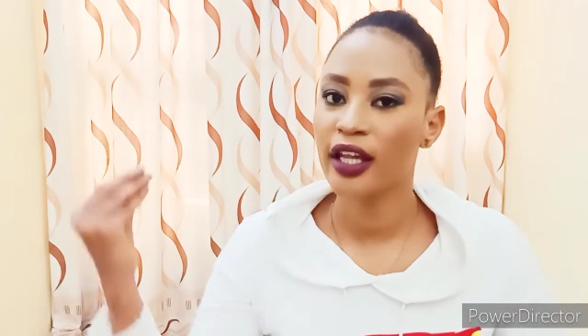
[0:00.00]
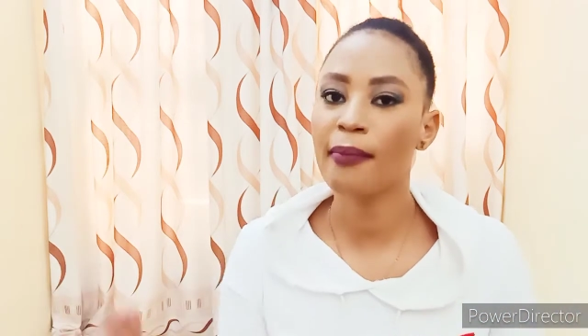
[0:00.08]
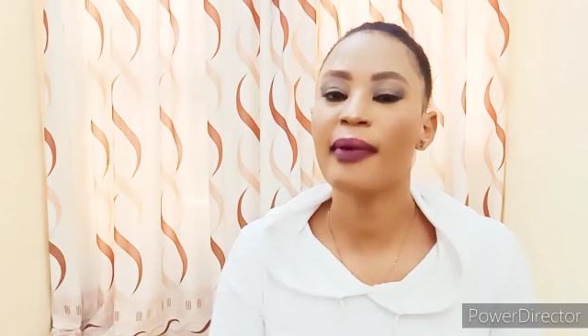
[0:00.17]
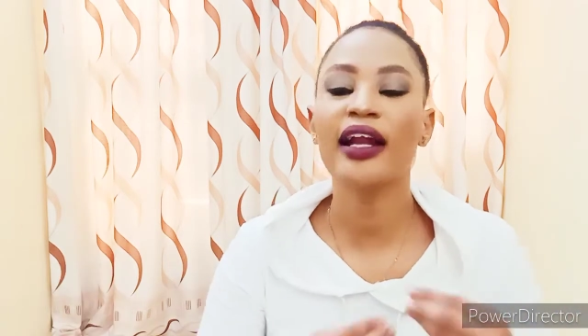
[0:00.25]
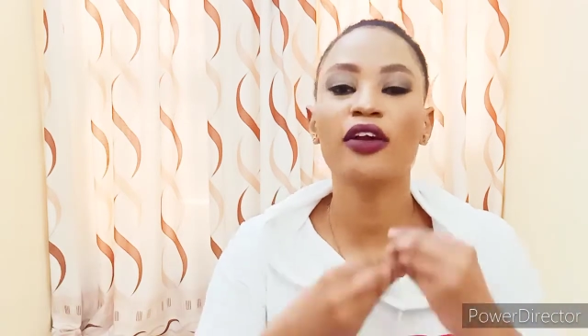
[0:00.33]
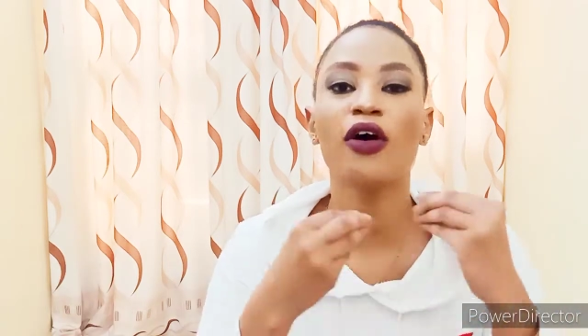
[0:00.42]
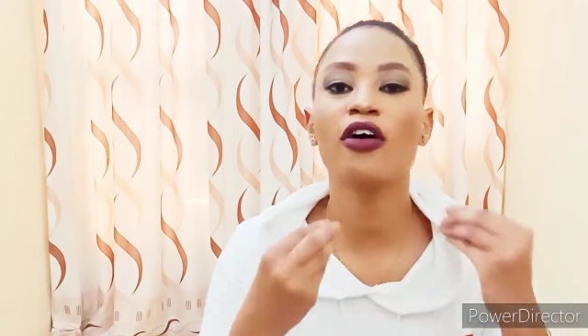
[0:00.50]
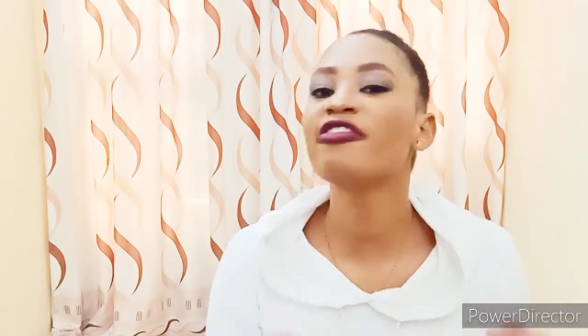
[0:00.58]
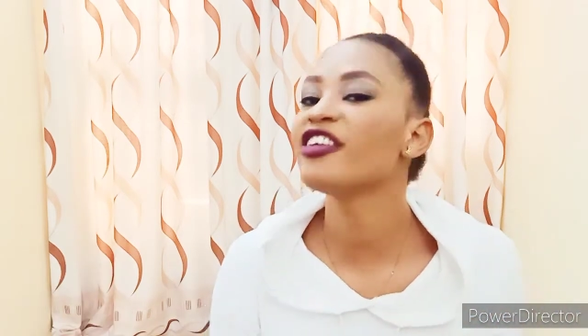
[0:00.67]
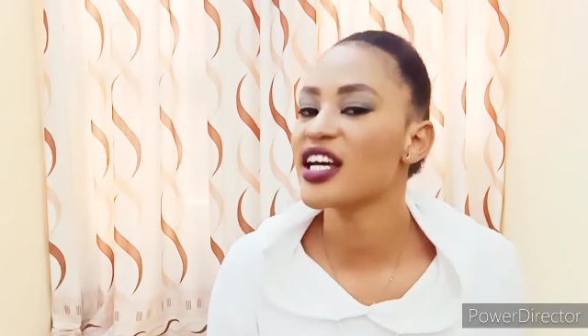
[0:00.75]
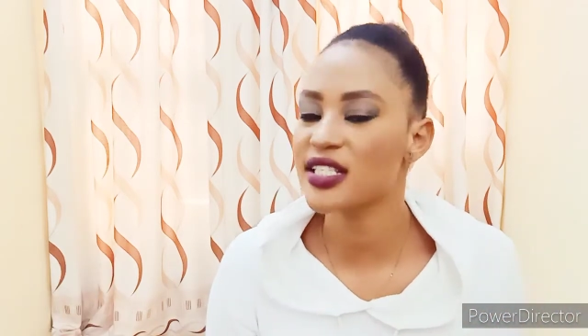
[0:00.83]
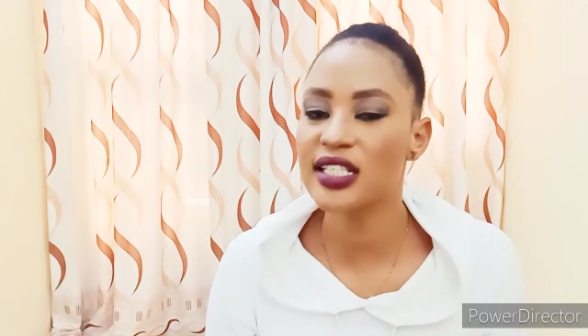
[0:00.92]
the man
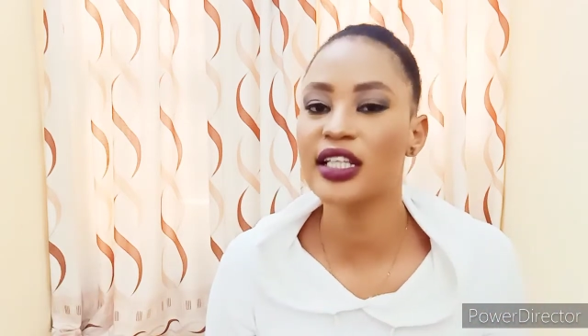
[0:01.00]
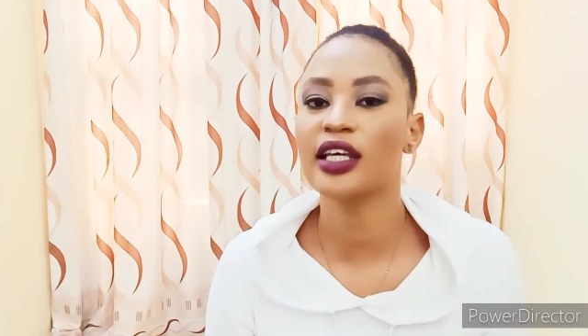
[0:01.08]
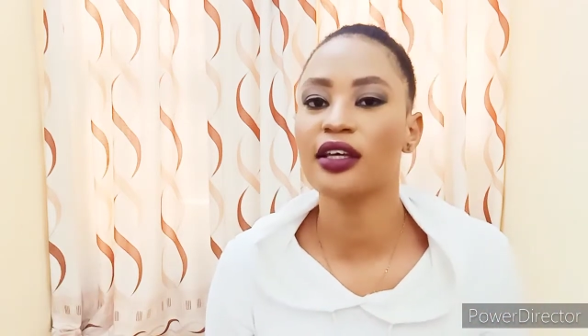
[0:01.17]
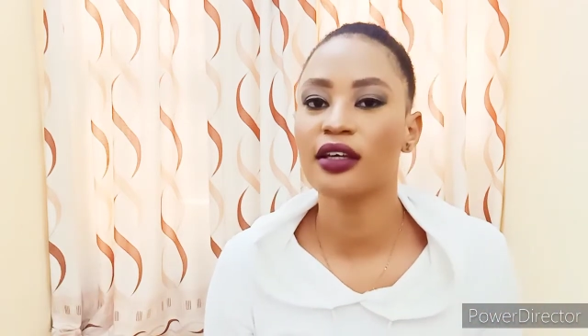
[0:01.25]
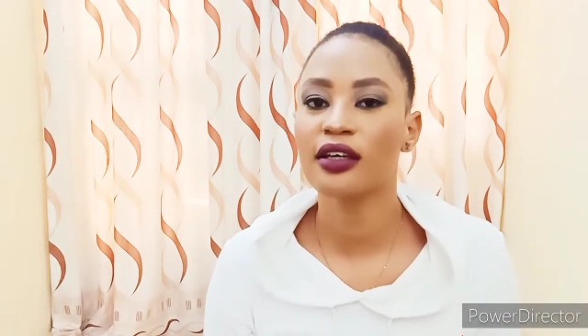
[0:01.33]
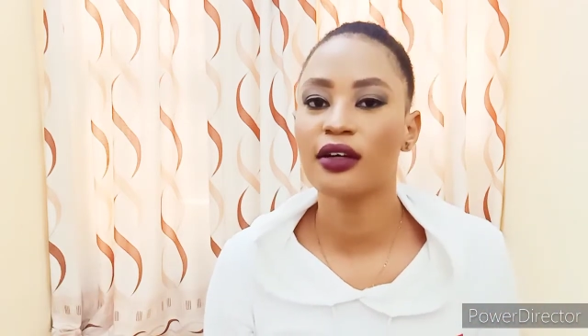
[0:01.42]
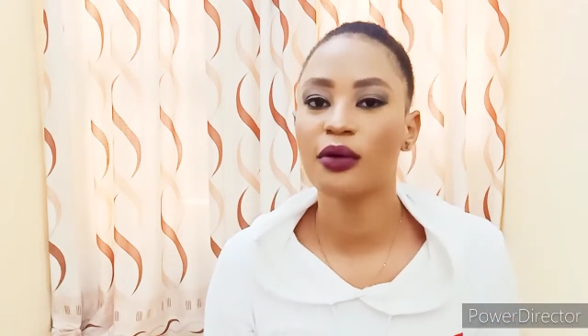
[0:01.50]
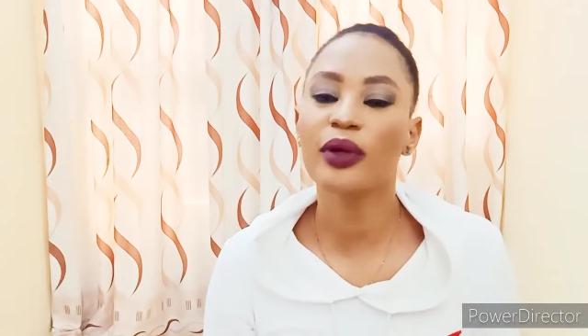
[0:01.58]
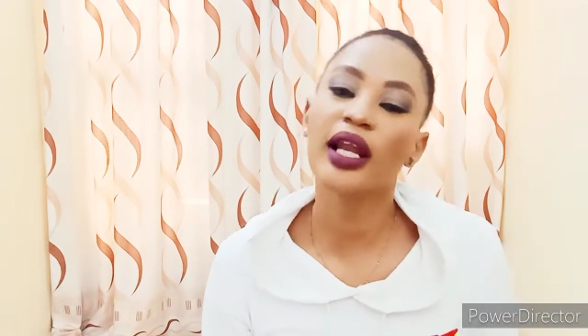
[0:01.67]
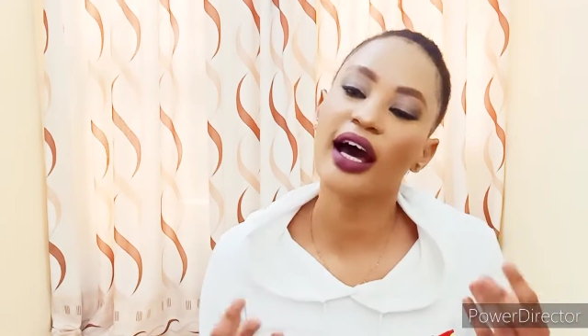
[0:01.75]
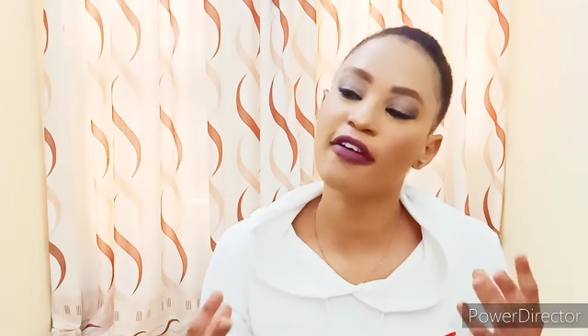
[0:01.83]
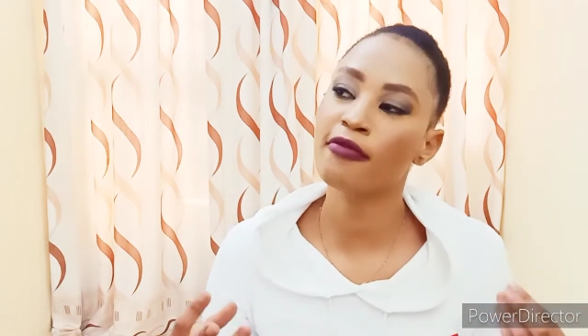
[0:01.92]
obviously
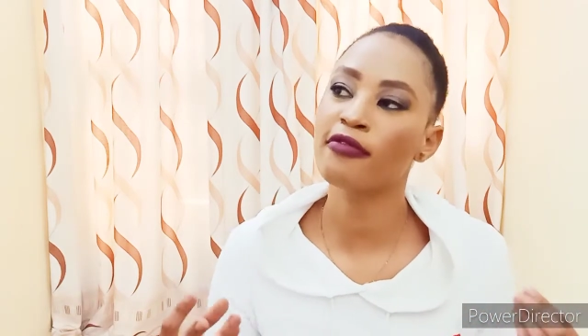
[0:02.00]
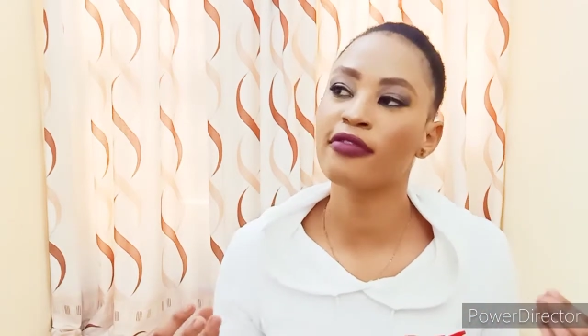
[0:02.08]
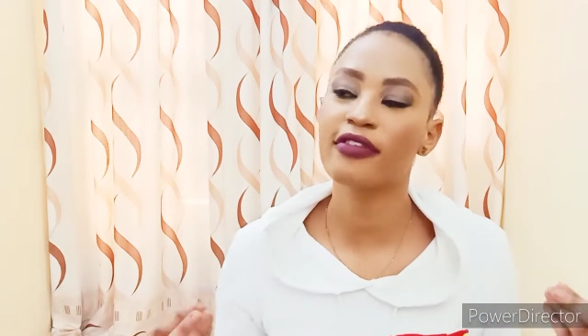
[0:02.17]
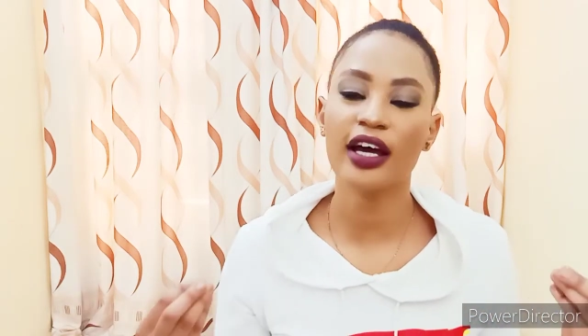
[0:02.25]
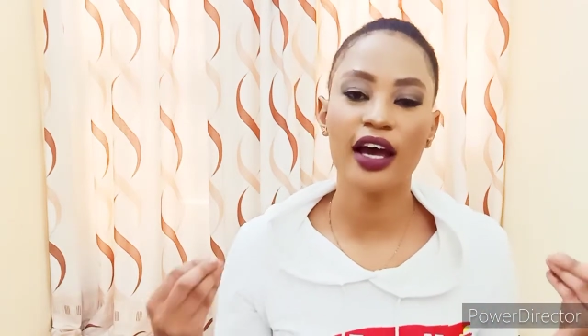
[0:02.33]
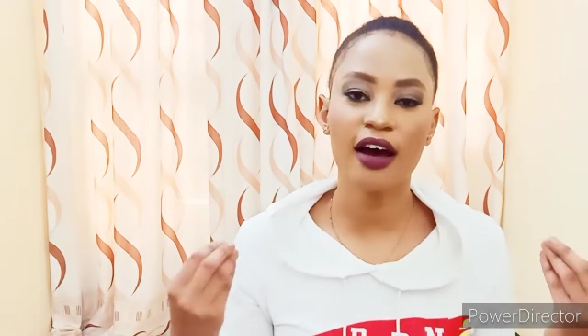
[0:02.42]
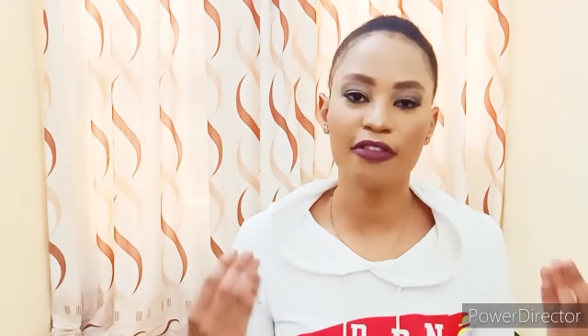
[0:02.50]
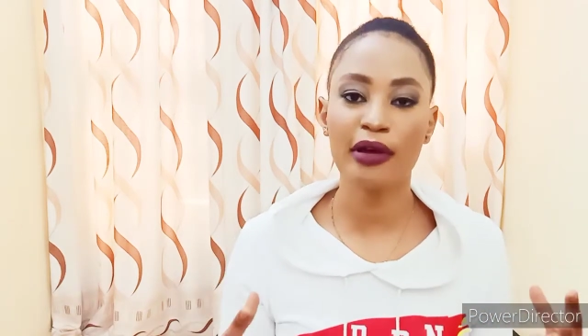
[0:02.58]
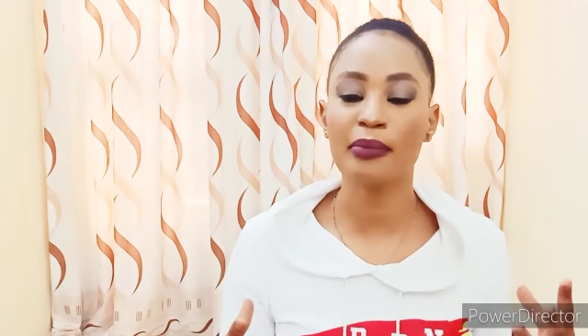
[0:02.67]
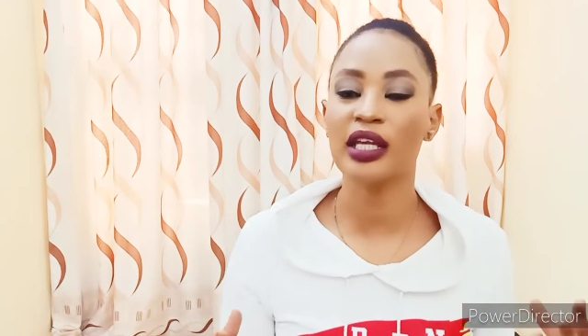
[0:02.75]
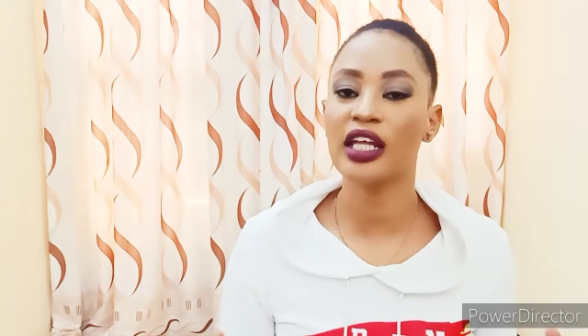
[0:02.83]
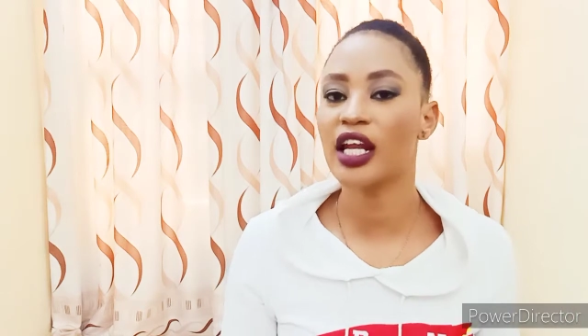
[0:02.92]
will have a
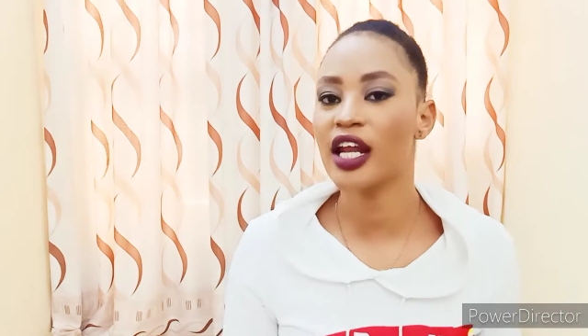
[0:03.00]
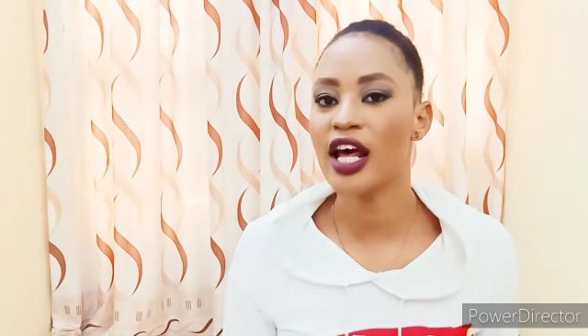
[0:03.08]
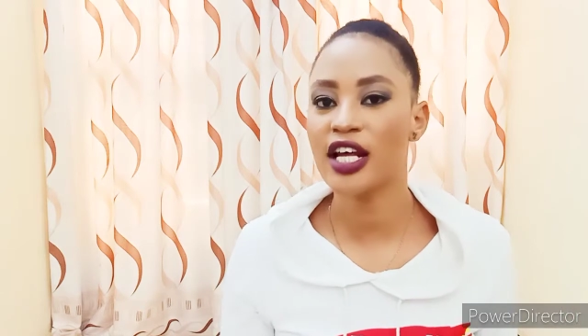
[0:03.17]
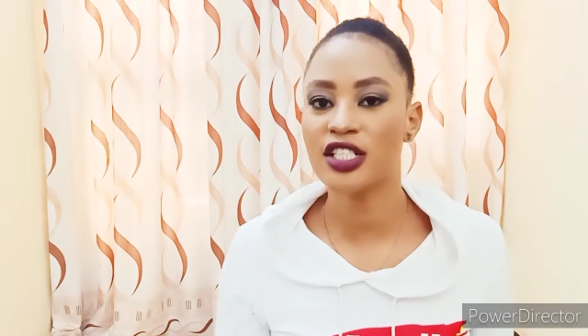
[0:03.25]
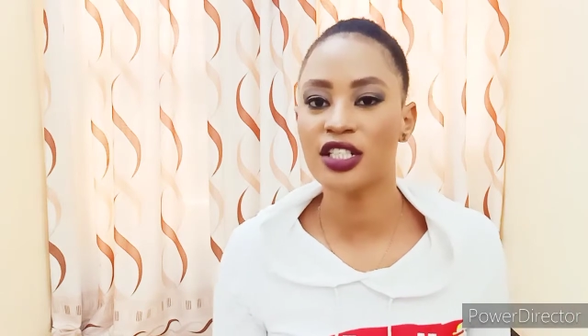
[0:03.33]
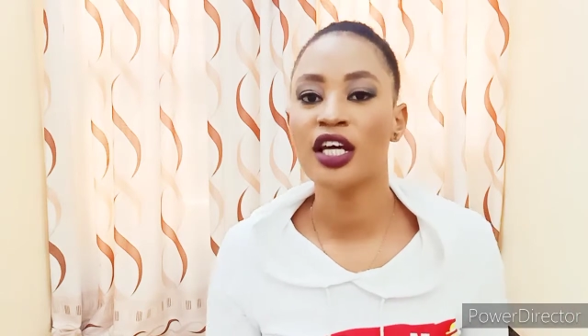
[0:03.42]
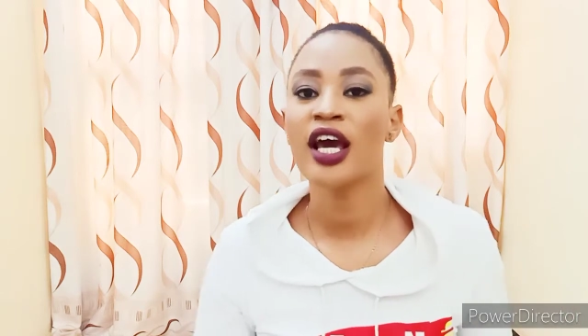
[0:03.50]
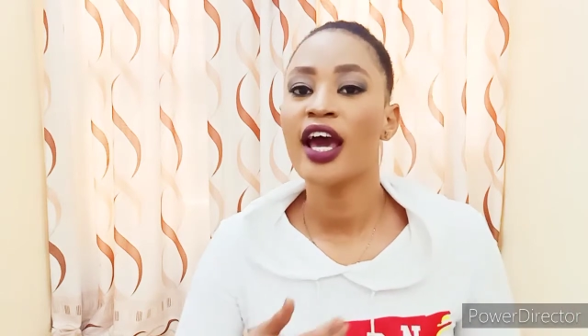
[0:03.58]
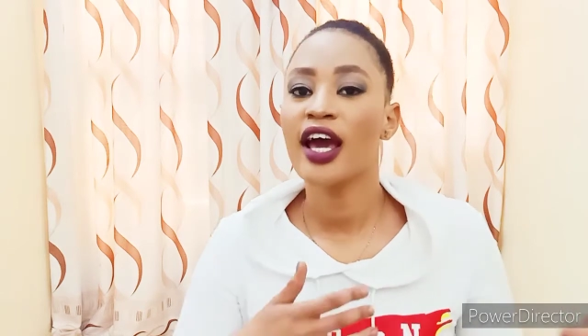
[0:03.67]
feminine energy.